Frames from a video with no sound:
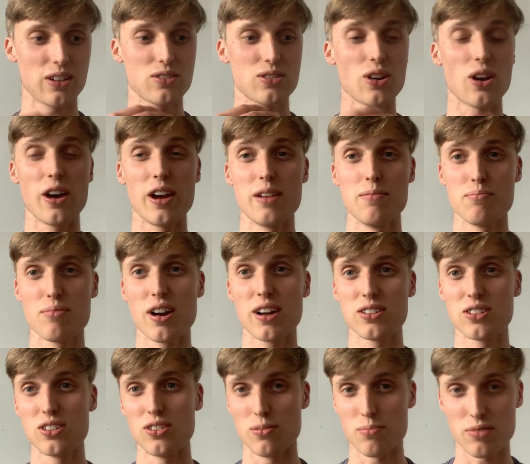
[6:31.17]
time
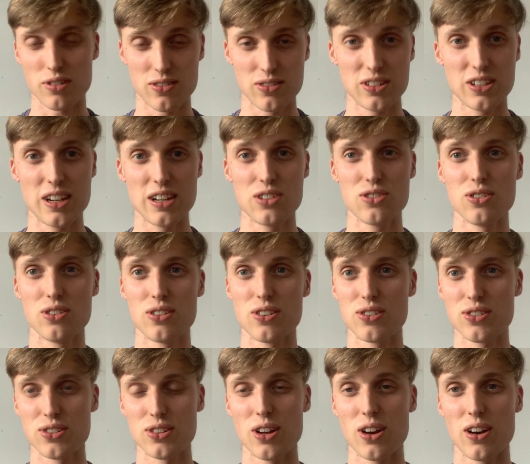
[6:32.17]
practicing pronunciation at the
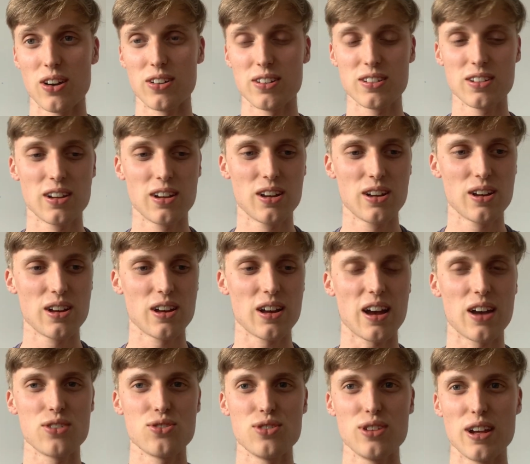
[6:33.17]
start,
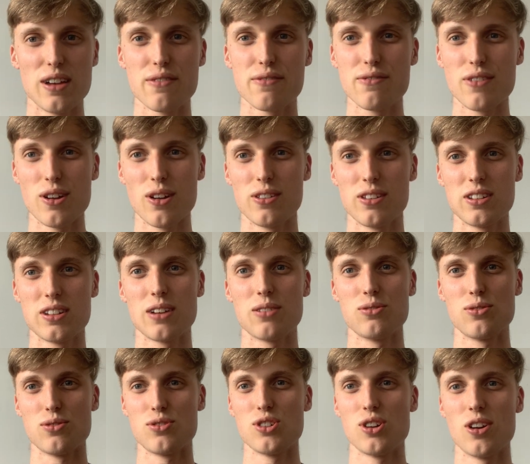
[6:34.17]
as you get further down
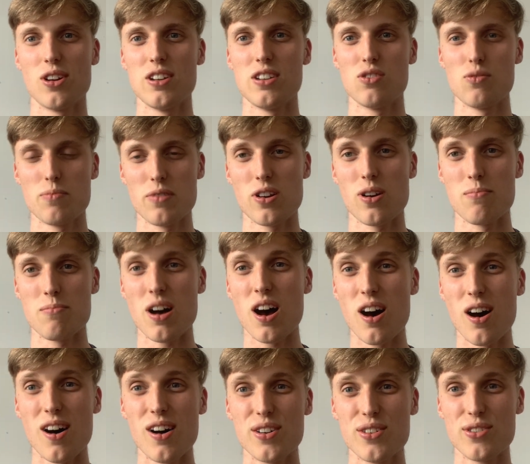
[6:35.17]
your journey, it will become
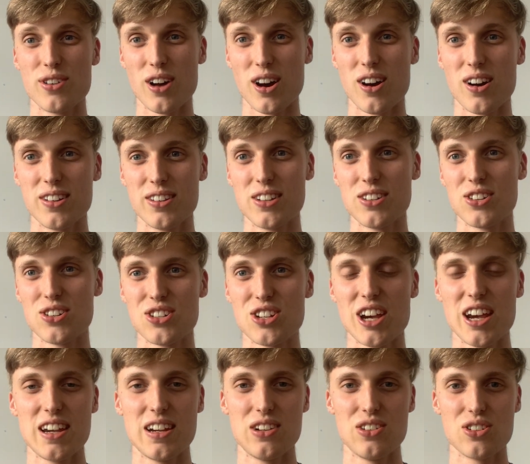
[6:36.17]
harder and harder to
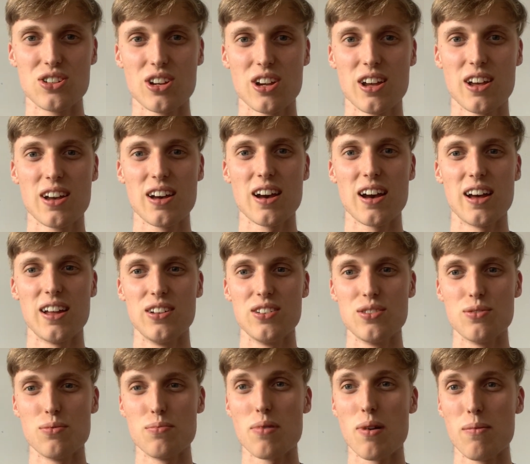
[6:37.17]
change, and
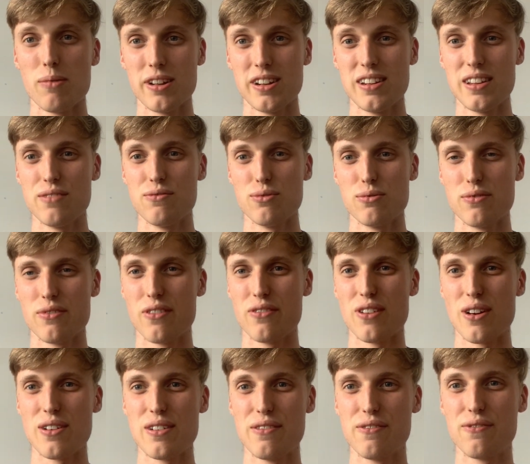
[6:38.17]
it will probably leave you with a
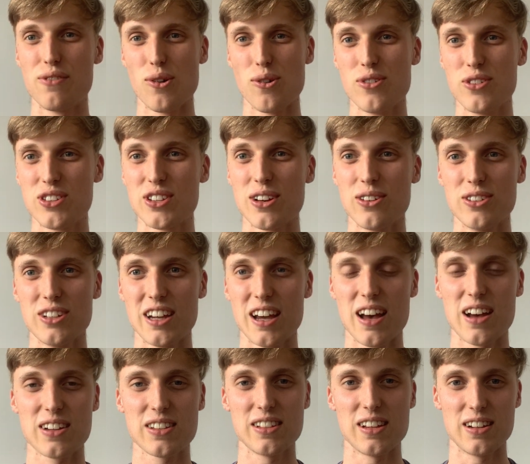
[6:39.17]
very foreign sounding
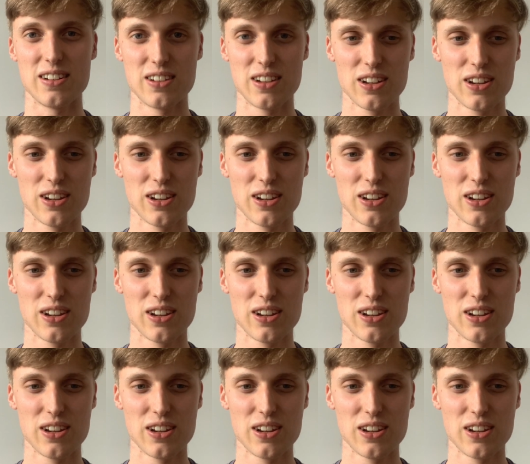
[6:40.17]
accent.